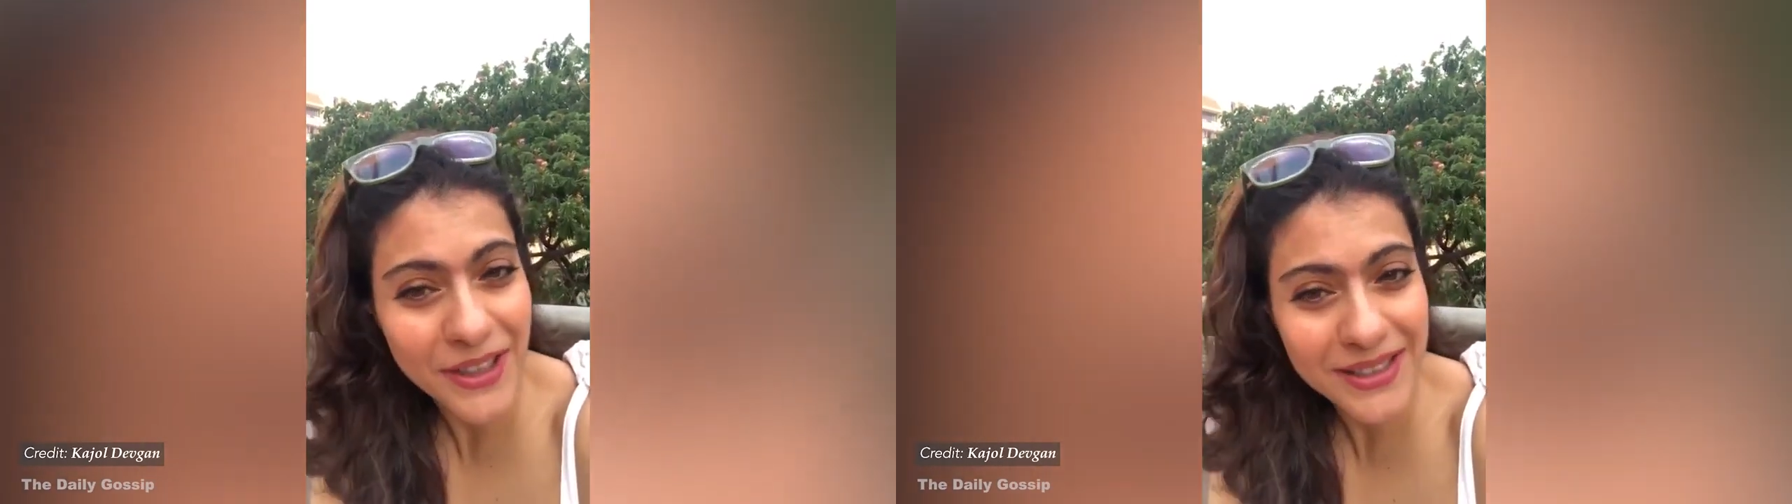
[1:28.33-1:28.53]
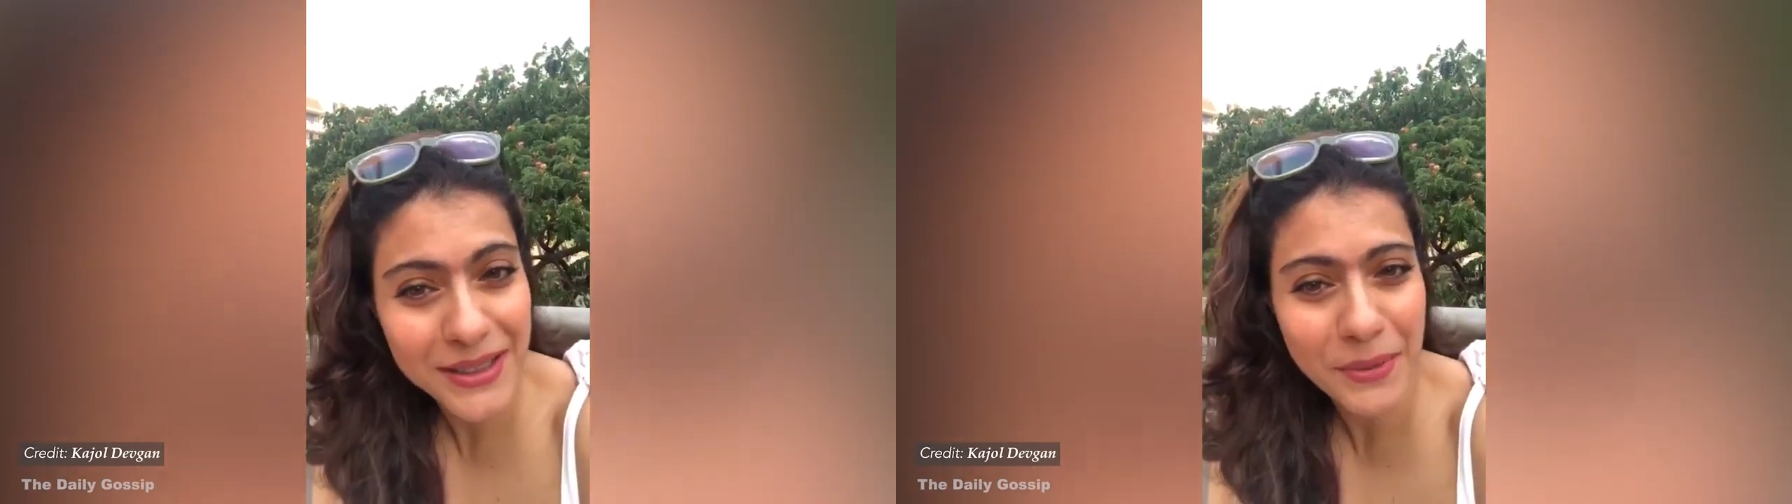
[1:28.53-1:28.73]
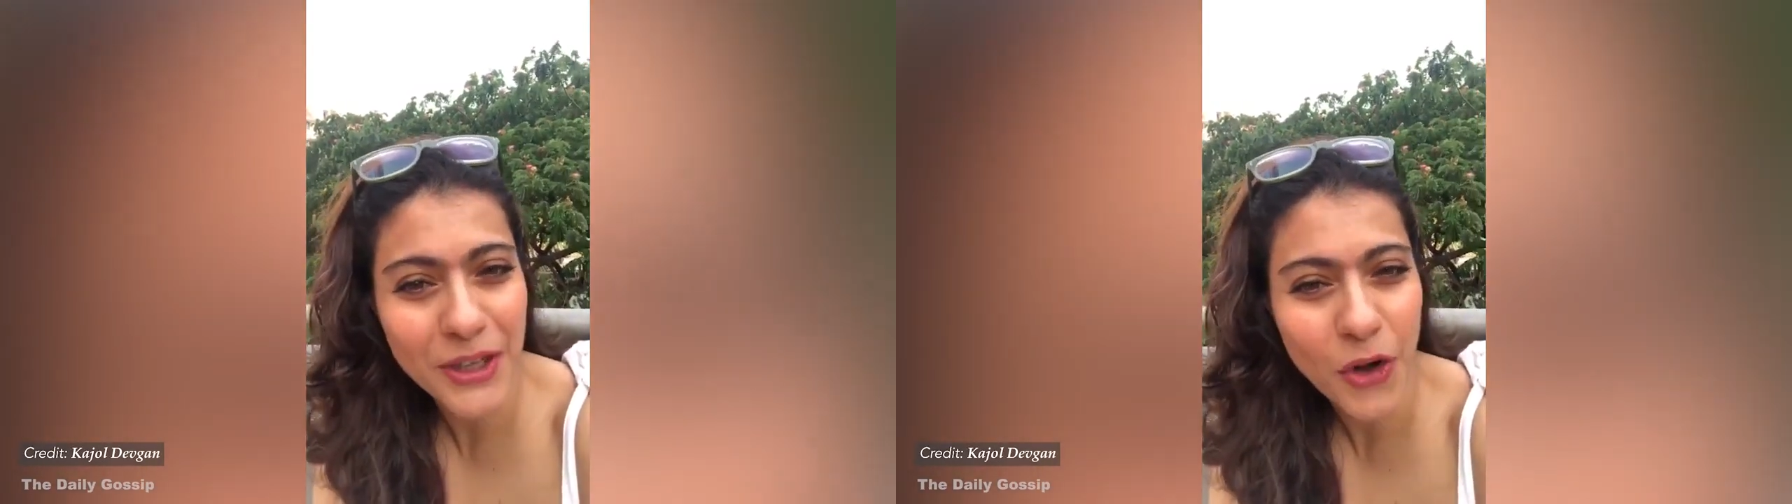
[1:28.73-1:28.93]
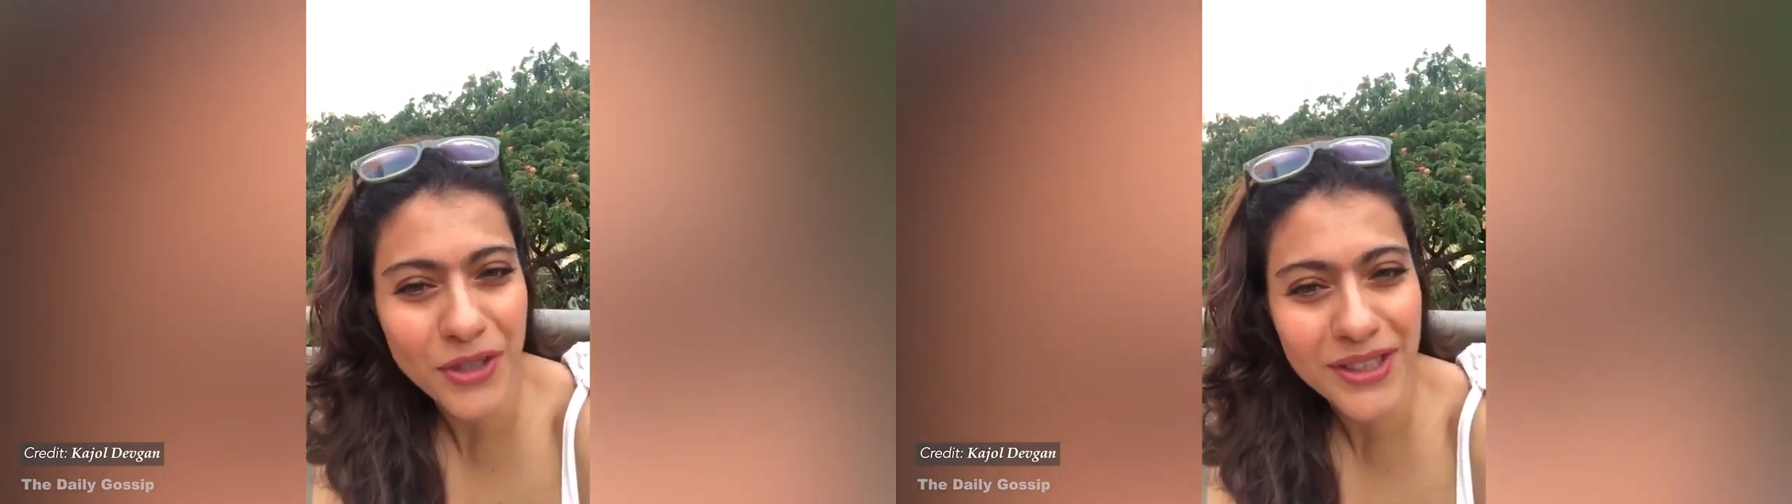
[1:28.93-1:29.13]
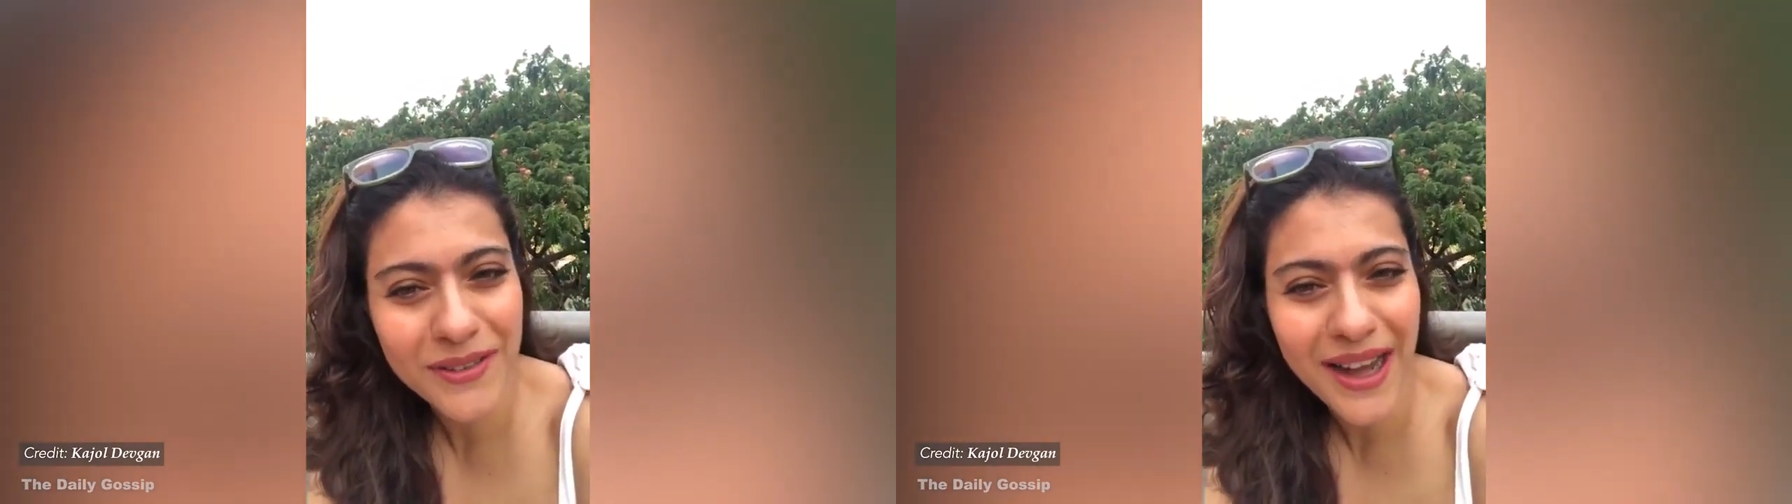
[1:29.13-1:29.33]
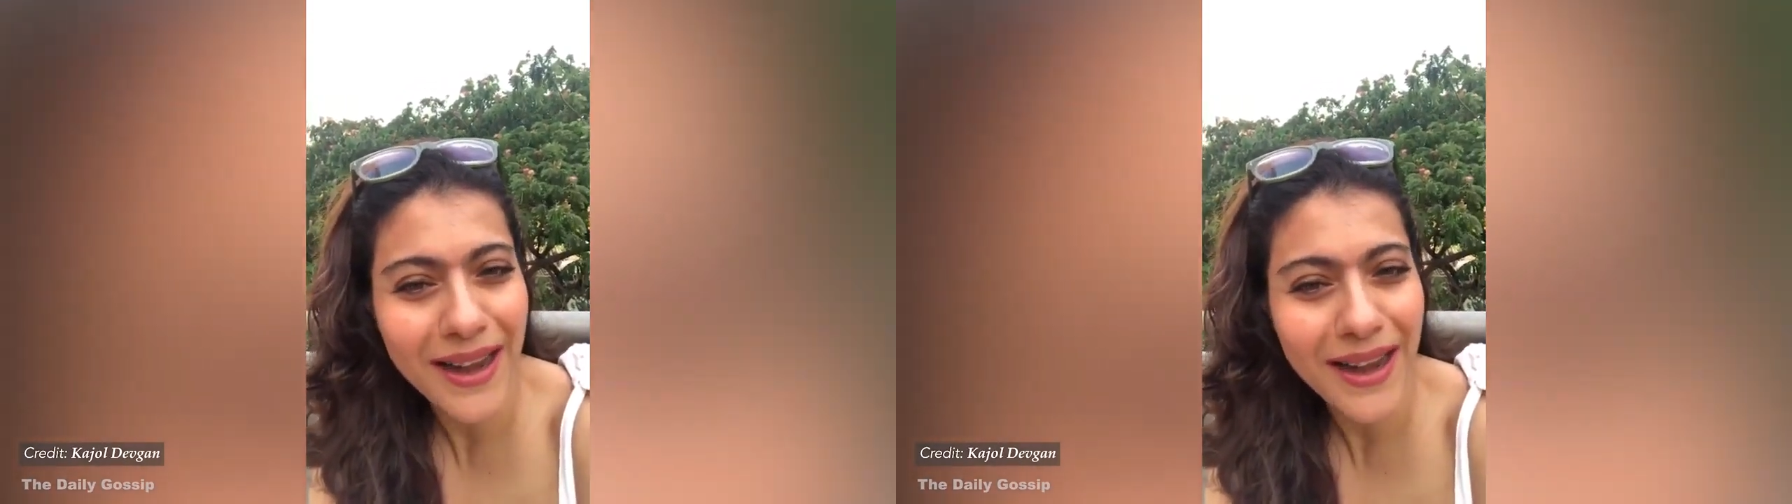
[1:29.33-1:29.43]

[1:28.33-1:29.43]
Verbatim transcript: the fact that we're in lockdown